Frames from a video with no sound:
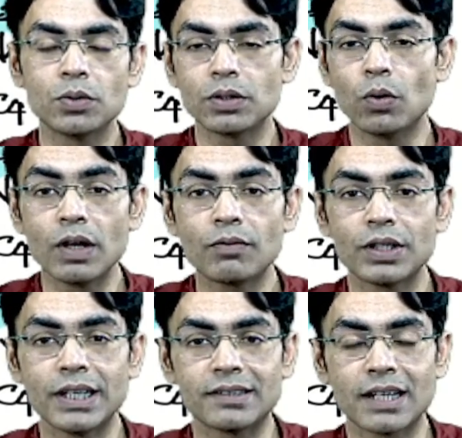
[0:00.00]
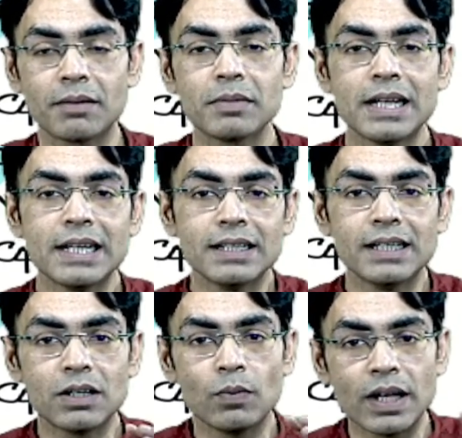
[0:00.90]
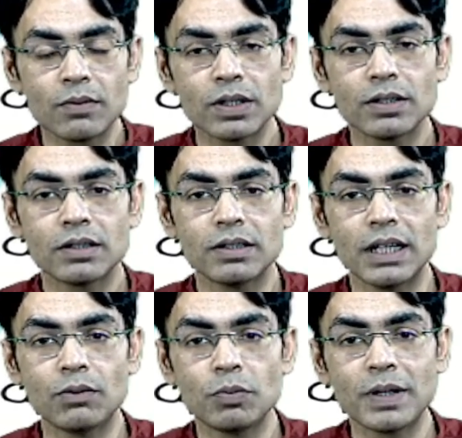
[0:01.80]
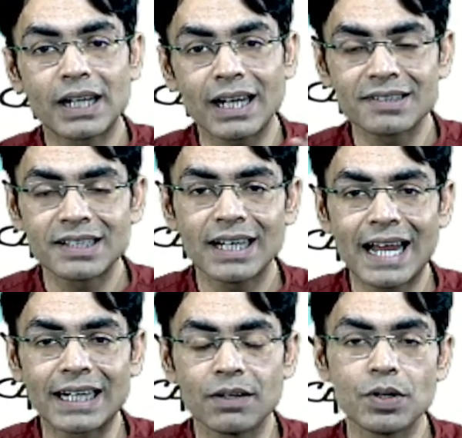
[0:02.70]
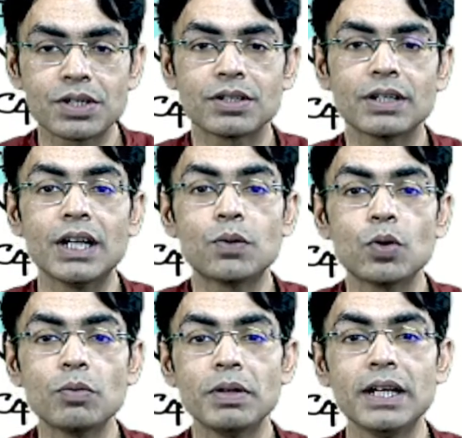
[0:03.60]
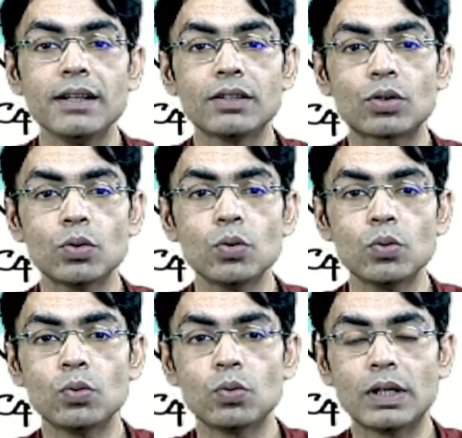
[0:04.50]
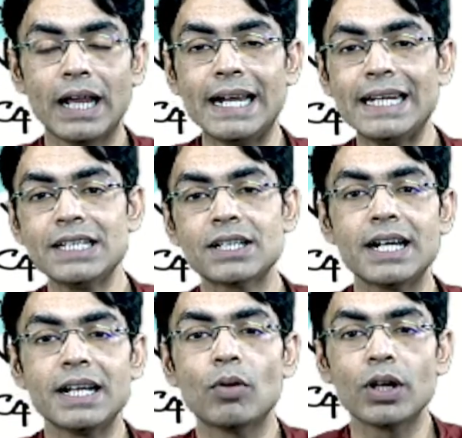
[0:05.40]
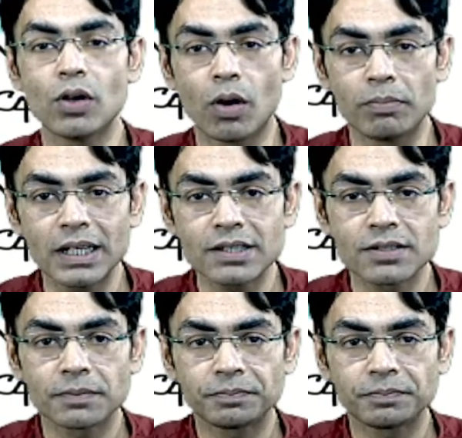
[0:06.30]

going for the exam, that whenever there would be a classical activation, it would be through antigen antibody complex,